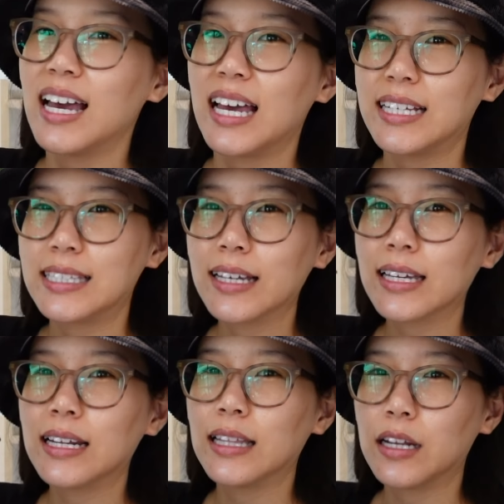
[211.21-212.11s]
it's
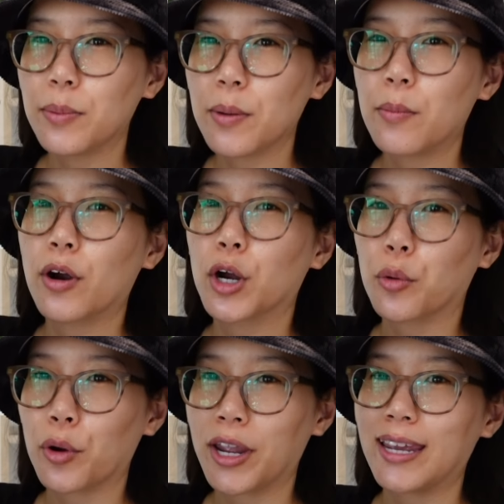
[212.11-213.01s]
looking a little bit more
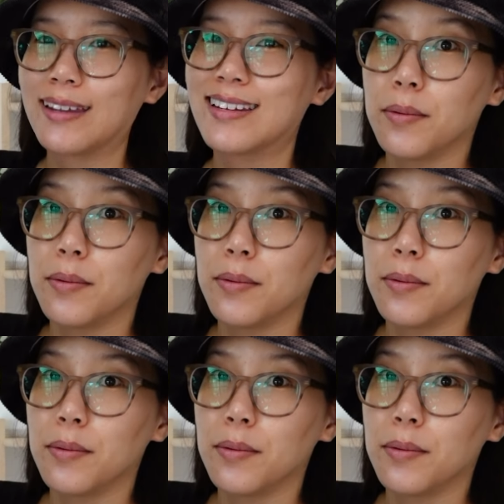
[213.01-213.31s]
green.